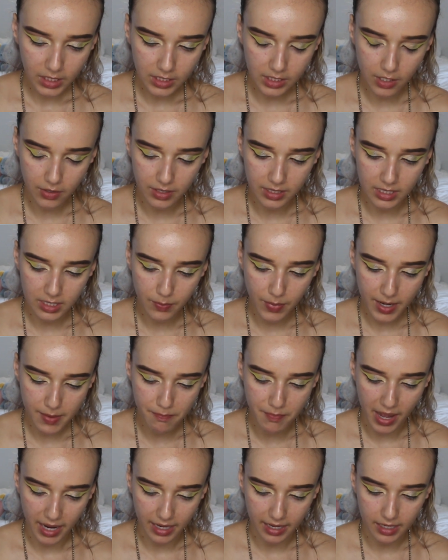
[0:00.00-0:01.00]
So it's by
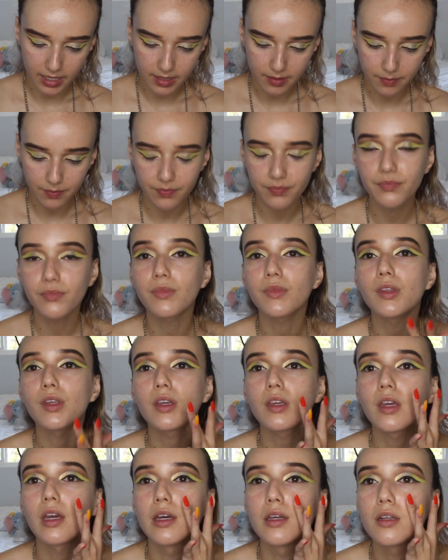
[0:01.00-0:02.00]
Becca
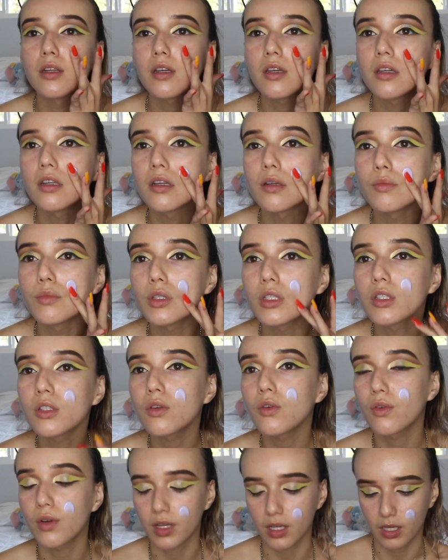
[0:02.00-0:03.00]
again, and I'm
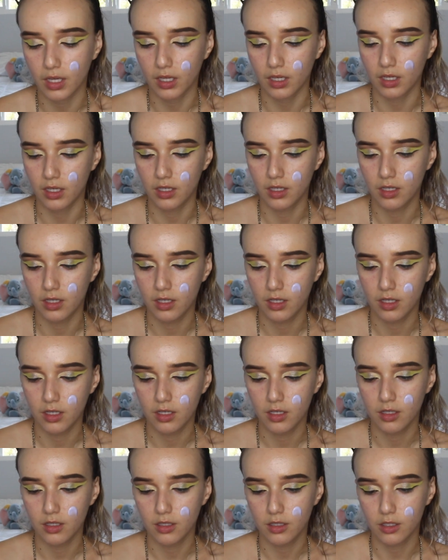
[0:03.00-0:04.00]
just going
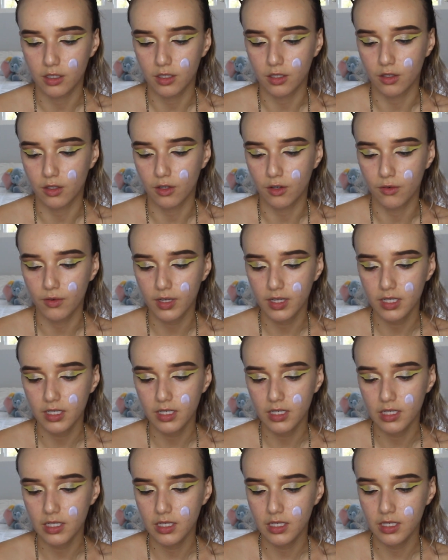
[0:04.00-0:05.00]
to go
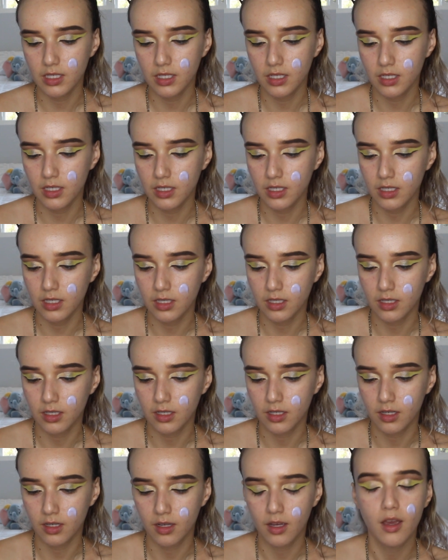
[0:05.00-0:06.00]
in
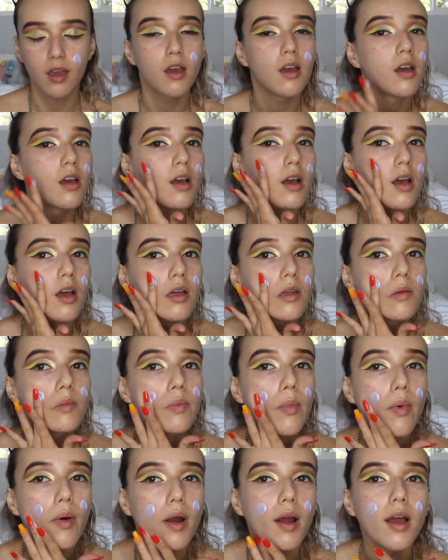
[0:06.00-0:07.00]

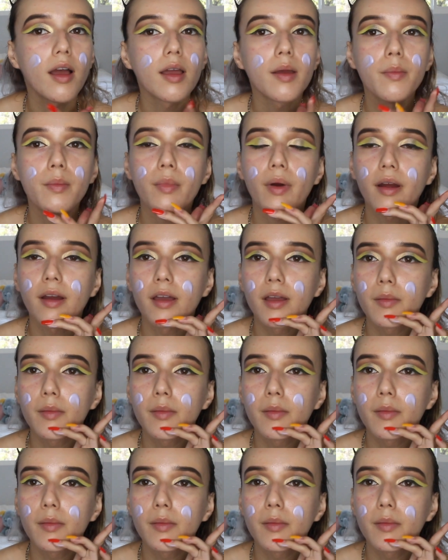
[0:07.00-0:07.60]
and prime.